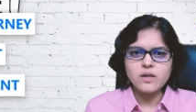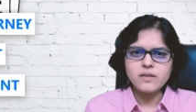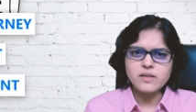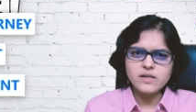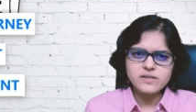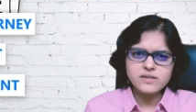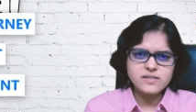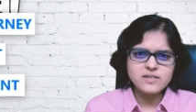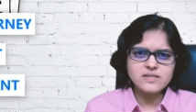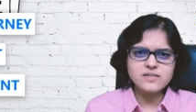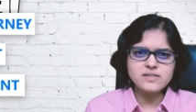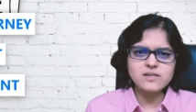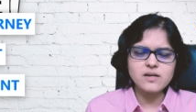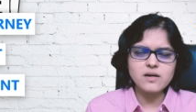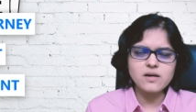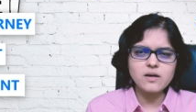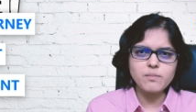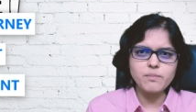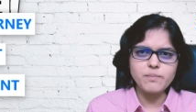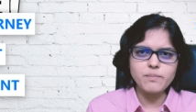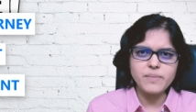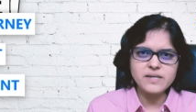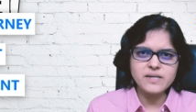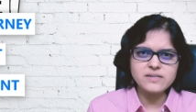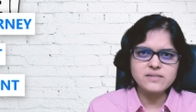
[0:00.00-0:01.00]
This is a
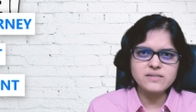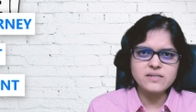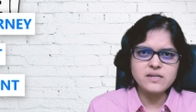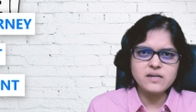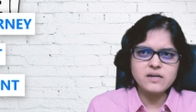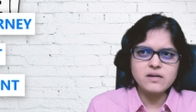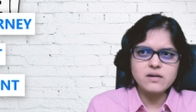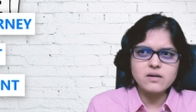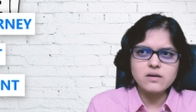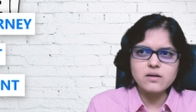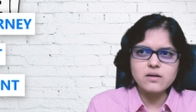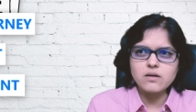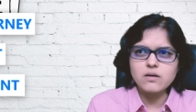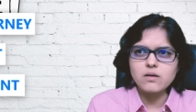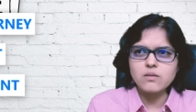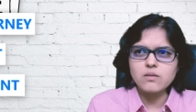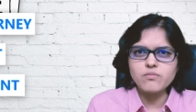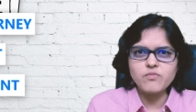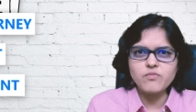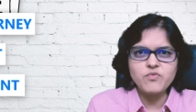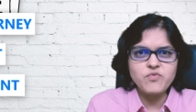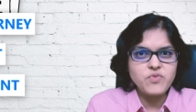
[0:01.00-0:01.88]
basic uh,